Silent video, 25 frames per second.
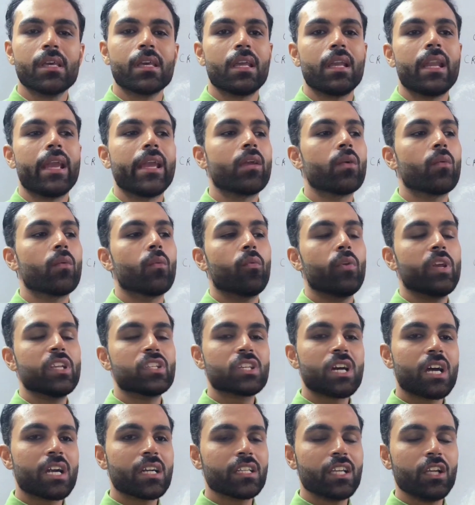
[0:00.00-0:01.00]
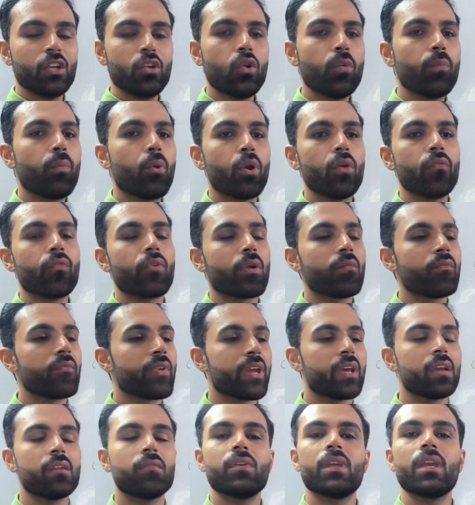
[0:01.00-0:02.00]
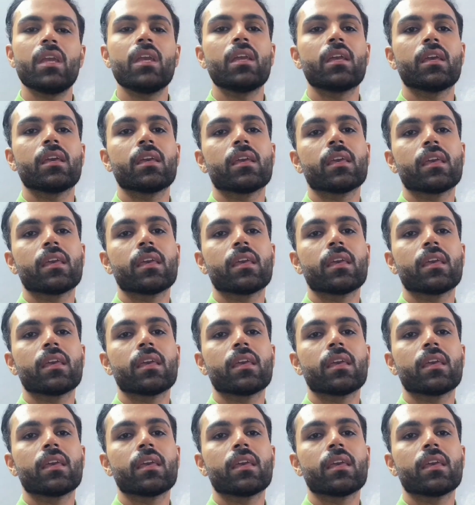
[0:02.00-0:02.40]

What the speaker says: like which are the loophole from where we